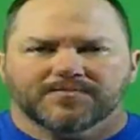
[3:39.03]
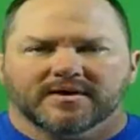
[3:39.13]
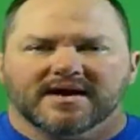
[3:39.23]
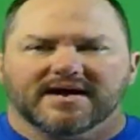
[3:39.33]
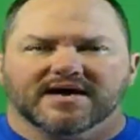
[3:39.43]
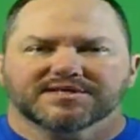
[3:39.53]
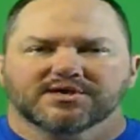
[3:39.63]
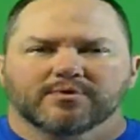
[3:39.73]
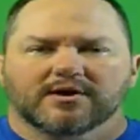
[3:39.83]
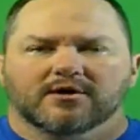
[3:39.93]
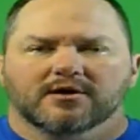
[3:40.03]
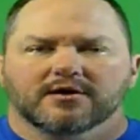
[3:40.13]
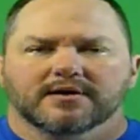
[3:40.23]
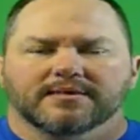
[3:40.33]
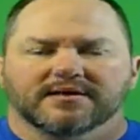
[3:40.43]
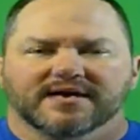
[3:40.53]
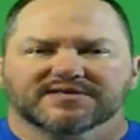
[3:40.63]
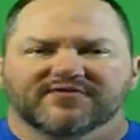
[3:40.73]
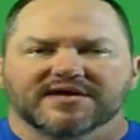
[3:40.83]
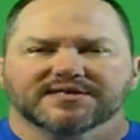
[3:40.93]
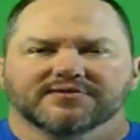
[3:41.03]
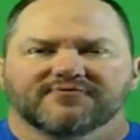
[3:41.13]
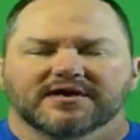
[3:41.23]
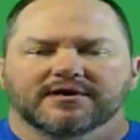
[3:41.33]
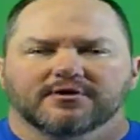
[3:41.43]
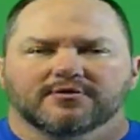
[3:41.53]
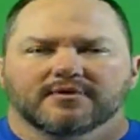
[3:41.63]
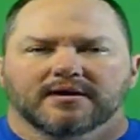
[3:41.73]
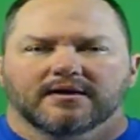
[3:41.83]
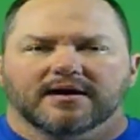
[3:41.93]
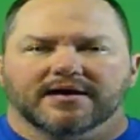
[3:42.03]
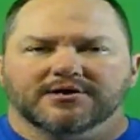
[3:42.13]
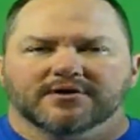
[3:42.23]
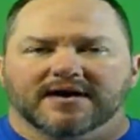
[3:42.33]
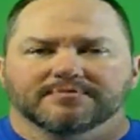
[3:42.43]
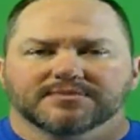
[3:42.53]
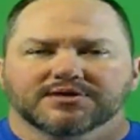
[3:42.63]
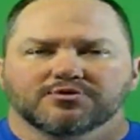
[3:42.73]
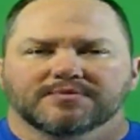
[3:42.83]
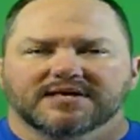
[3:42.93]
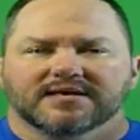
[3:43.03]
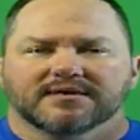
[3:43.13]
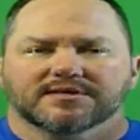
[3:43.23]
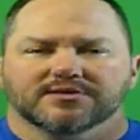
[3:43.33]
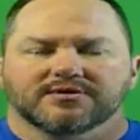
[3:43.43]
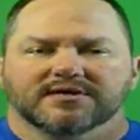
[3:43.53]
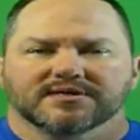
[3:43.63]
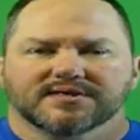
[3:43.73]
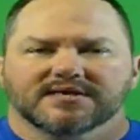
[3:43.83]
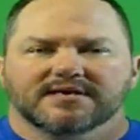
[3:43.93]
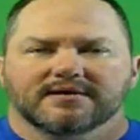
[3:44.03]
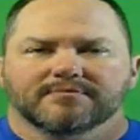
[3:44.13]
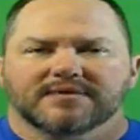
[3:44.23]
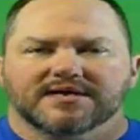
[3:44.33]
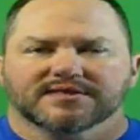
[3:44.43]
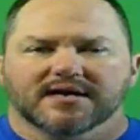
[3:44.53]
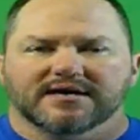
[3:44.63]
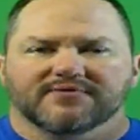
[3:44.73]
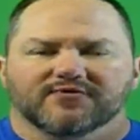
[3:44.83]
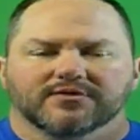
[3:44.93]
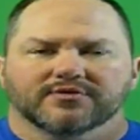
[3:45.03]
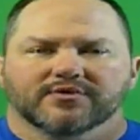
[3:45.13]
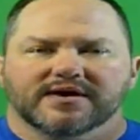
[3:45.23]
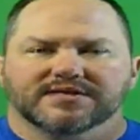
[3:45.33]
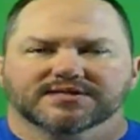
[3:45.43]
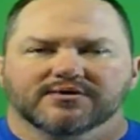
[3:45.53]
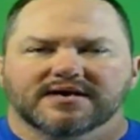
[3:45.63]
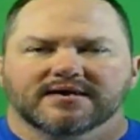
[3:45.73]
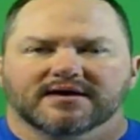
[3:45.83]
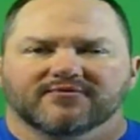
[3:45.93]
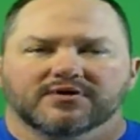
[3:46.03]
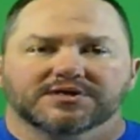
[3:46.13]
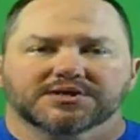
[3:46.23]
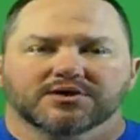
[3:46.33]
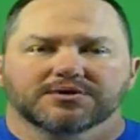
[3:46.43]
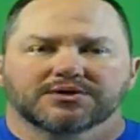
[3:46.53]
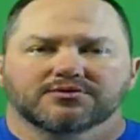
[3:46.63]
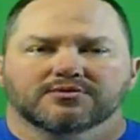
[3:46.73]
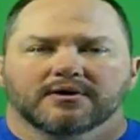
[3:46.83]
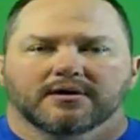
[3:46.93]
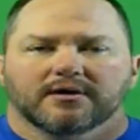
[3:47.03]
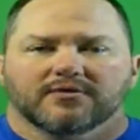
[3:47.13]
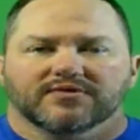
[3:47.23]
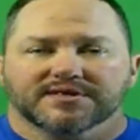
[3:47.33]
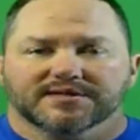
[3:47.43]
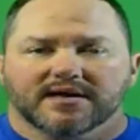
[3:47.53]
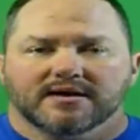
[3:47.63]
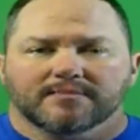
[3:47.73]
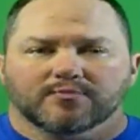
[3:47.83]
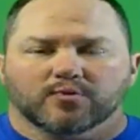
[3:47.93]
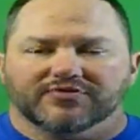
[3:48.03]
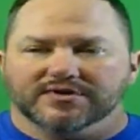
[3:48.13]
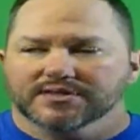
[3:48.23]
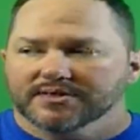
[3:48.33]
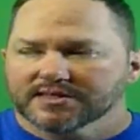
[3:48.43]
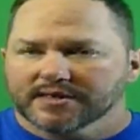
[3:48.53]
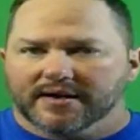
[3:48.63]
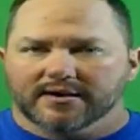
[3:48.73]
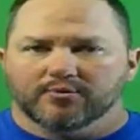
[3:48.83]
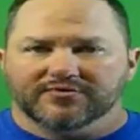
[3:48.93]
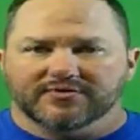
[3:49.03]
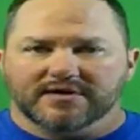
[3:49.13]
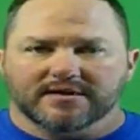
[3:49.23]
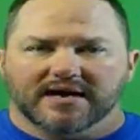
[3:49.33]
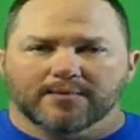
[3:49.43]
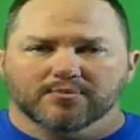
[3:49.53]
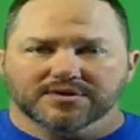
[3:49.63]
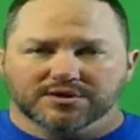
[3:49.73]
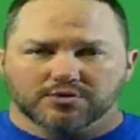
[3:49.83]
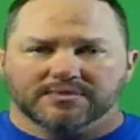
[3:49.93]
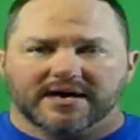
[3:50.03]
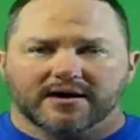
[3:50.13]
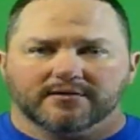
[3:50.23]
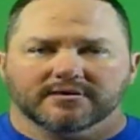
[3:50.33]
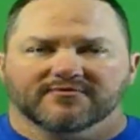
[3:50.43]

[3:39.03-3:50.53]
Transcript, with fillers: Hey guys, here we are in the next phase of the video and here I am zoomed in so you can see me sitting in front of the green screen. I've already showed you the setup, what this looks like with the camera zoomed out.